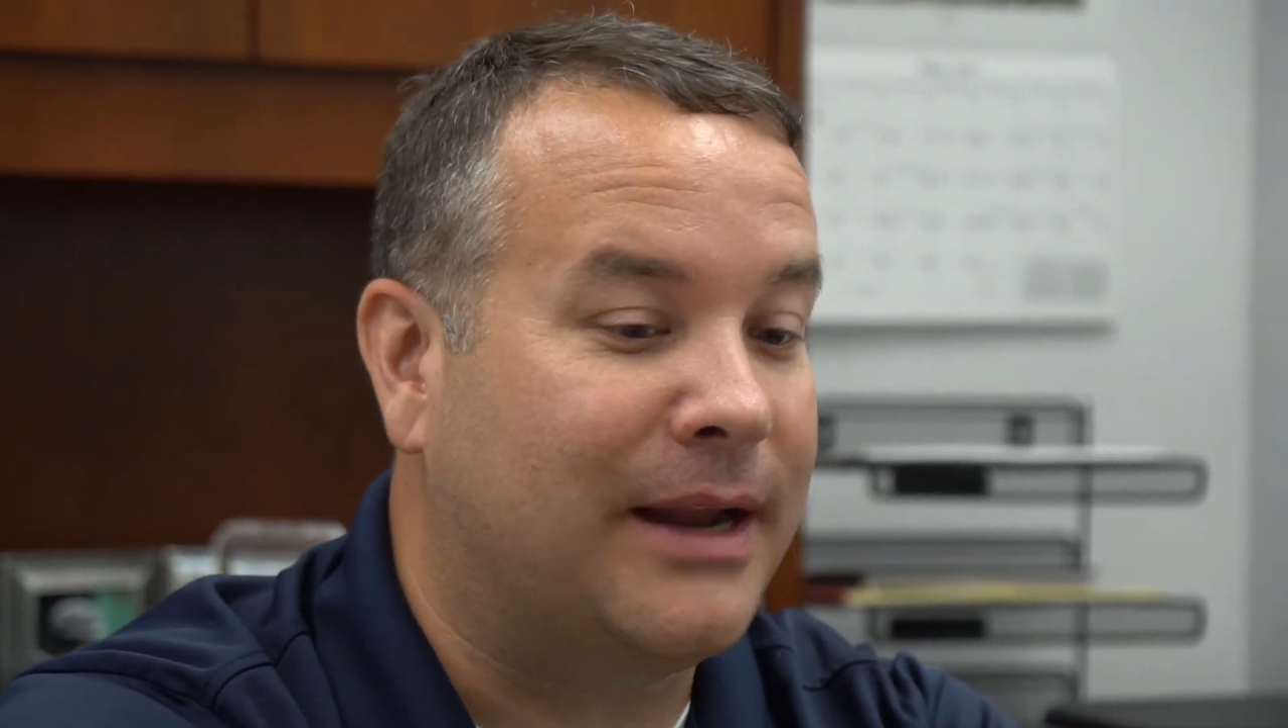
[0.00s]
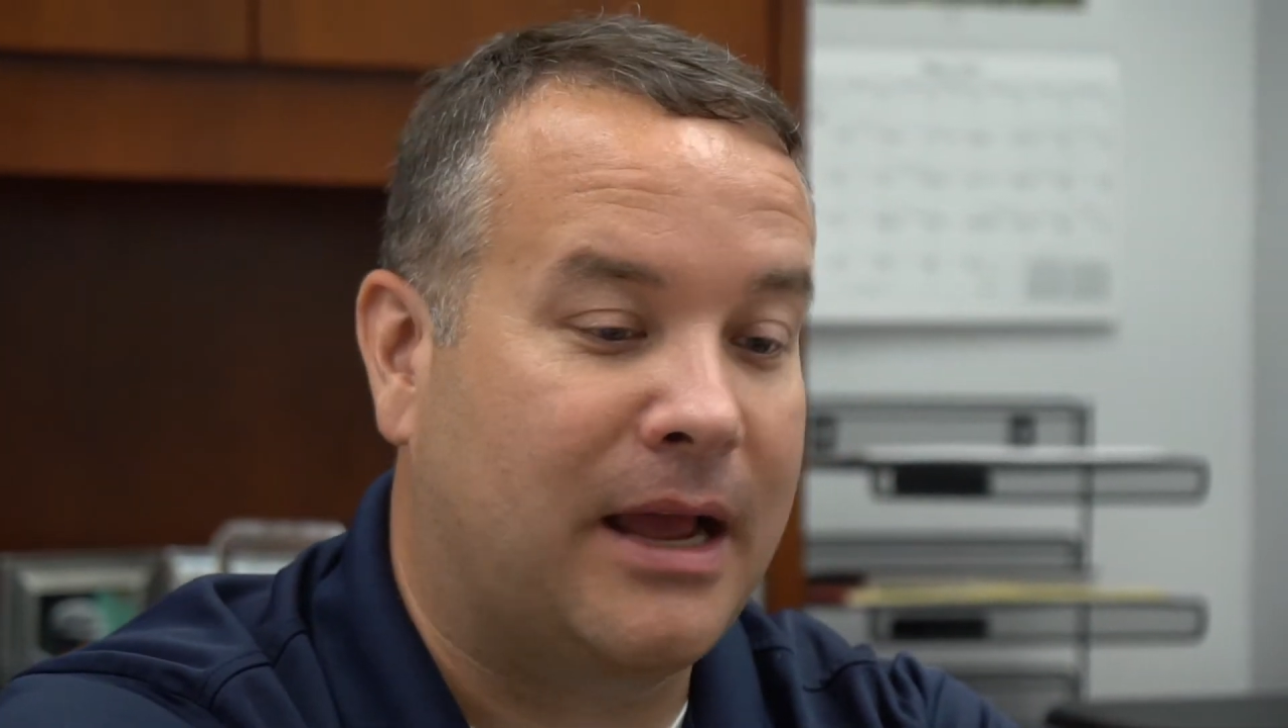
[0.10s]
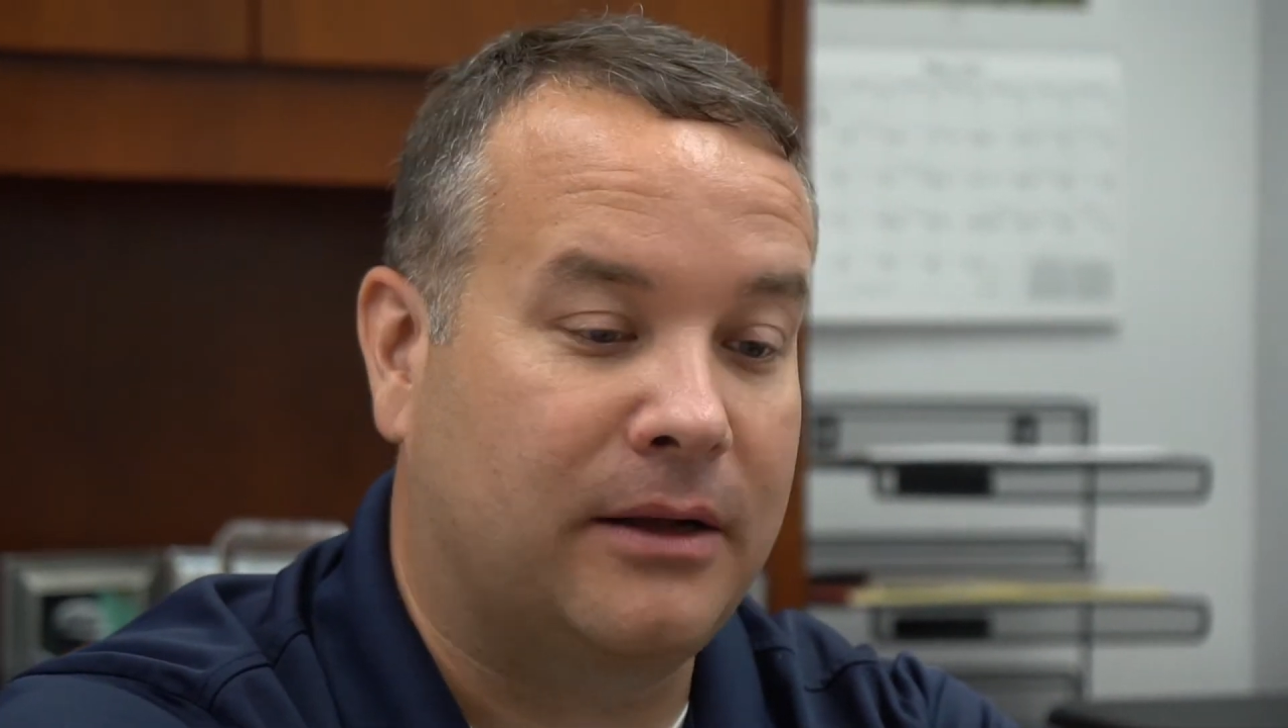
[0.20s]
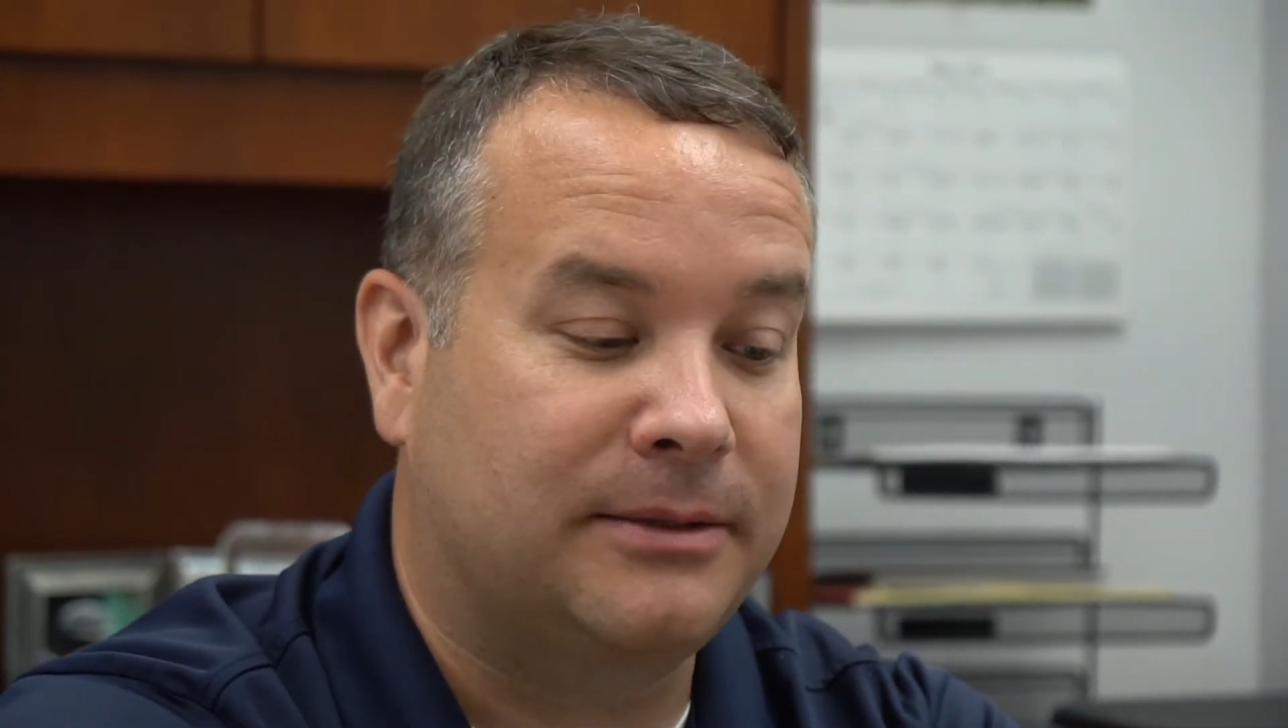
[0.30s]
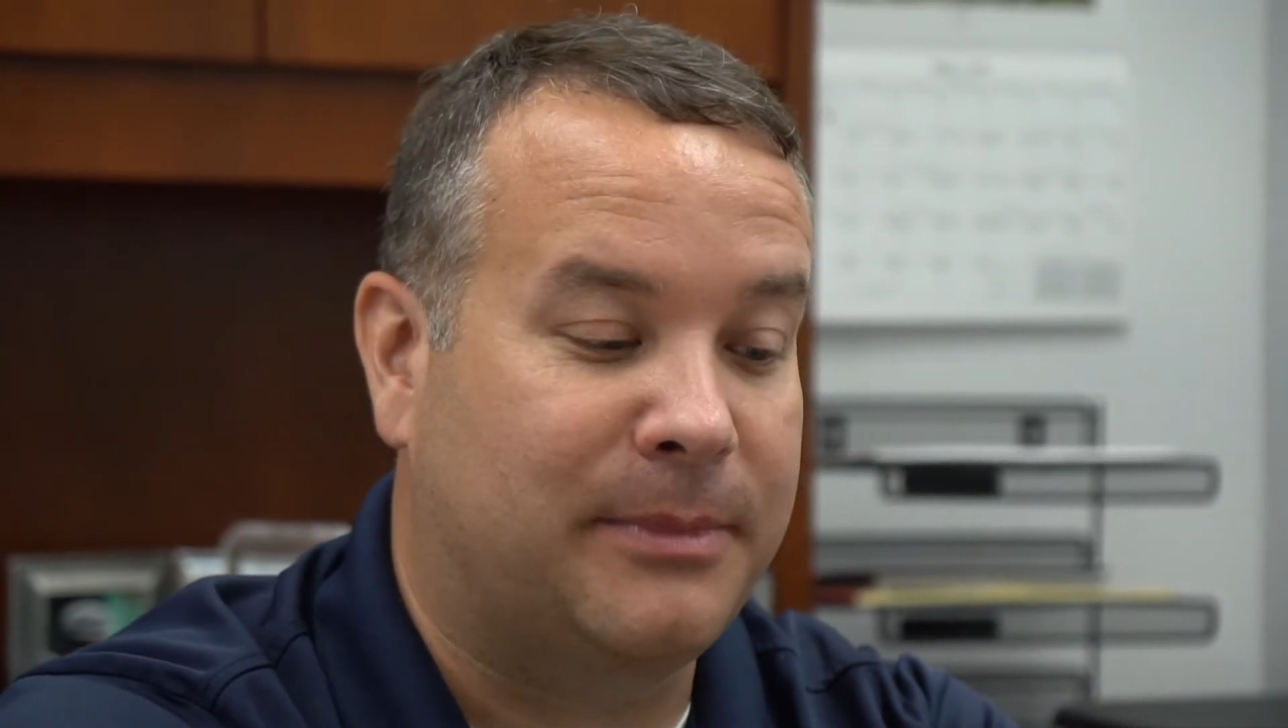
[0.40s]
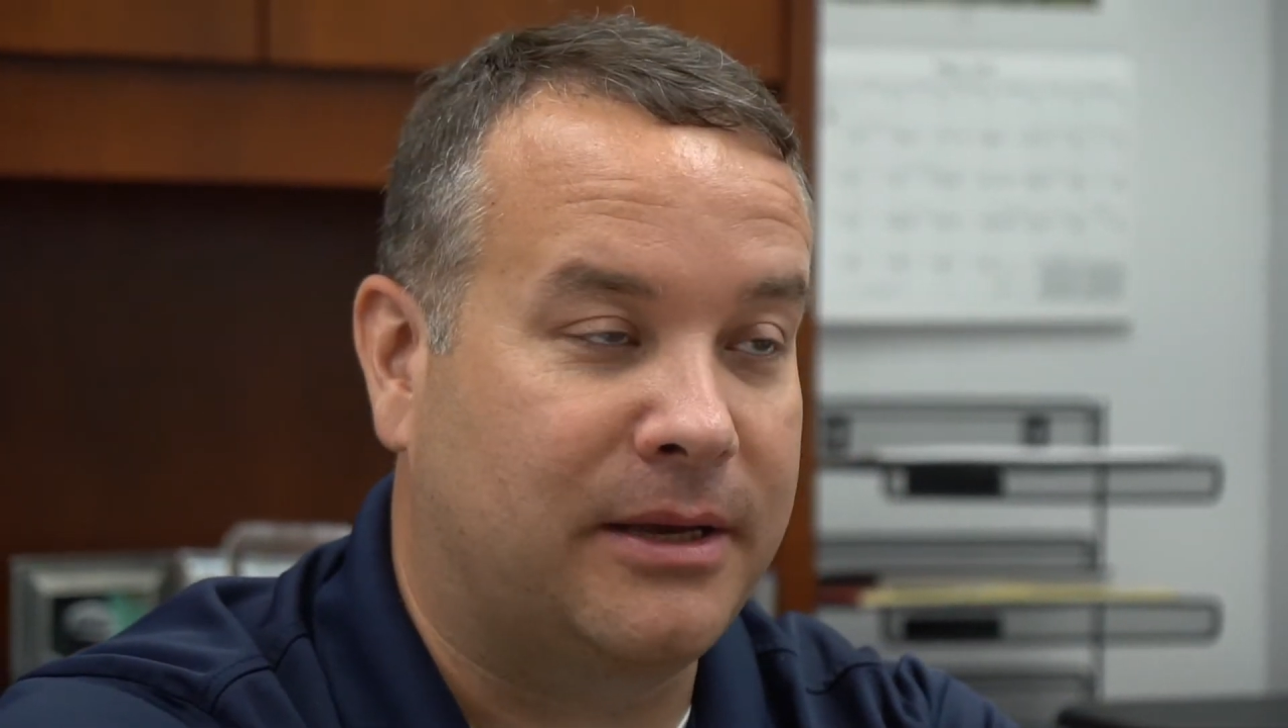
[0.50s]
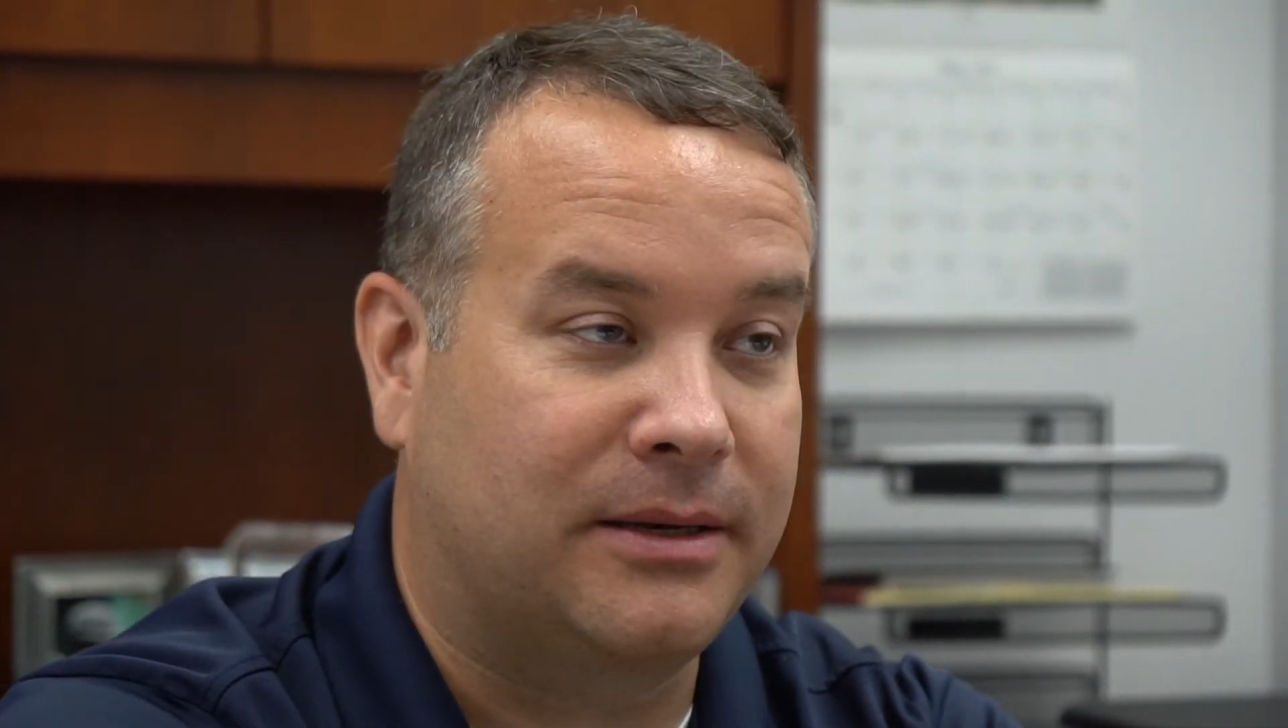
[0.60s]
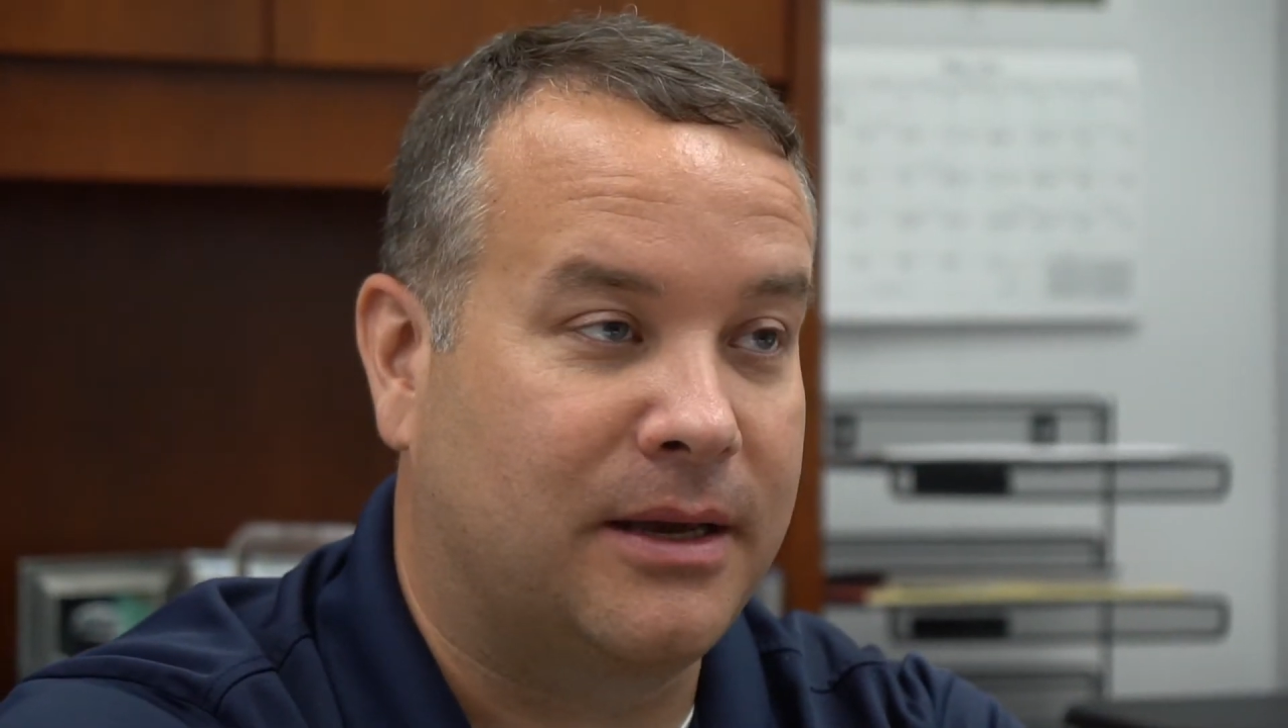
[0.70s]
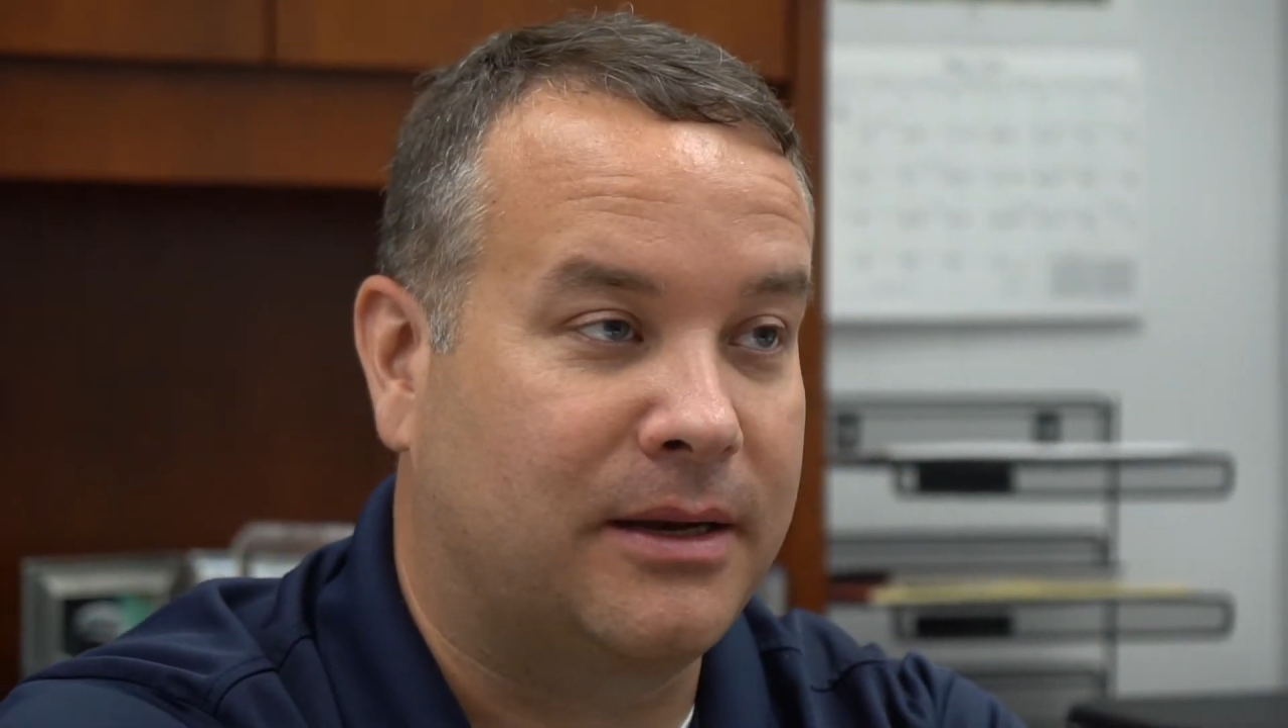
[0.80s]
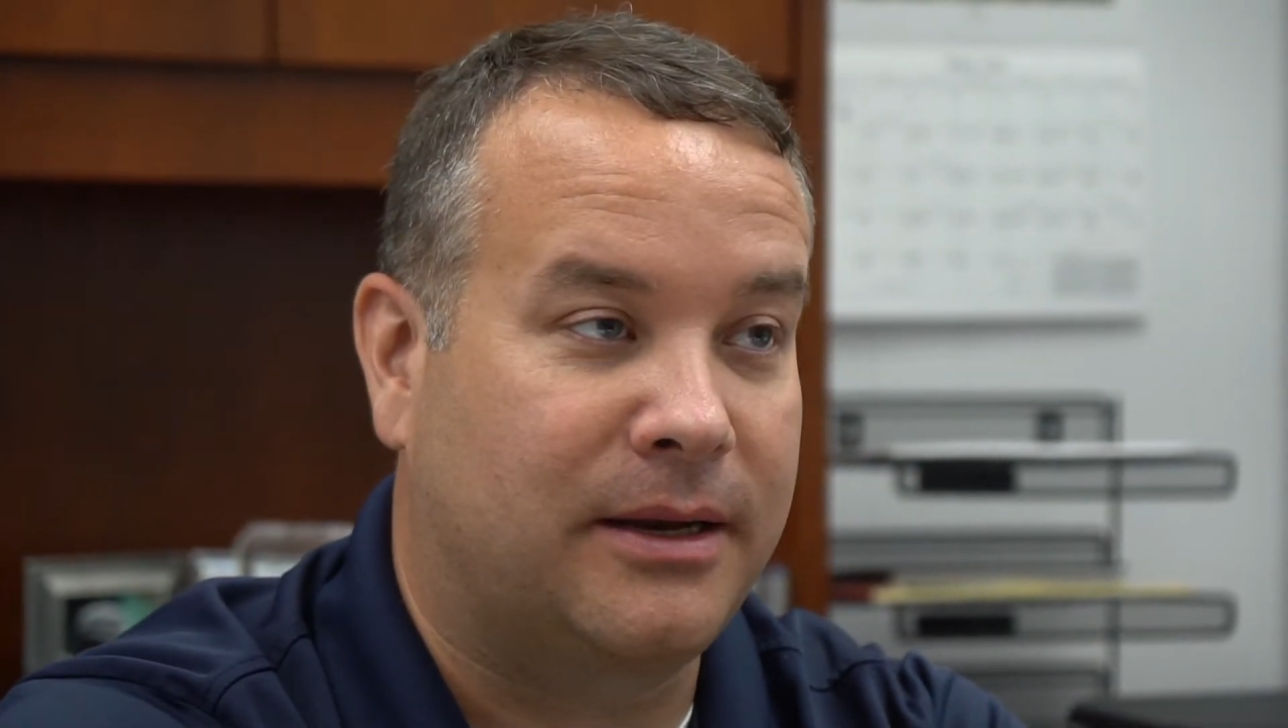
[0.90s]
Now it's being done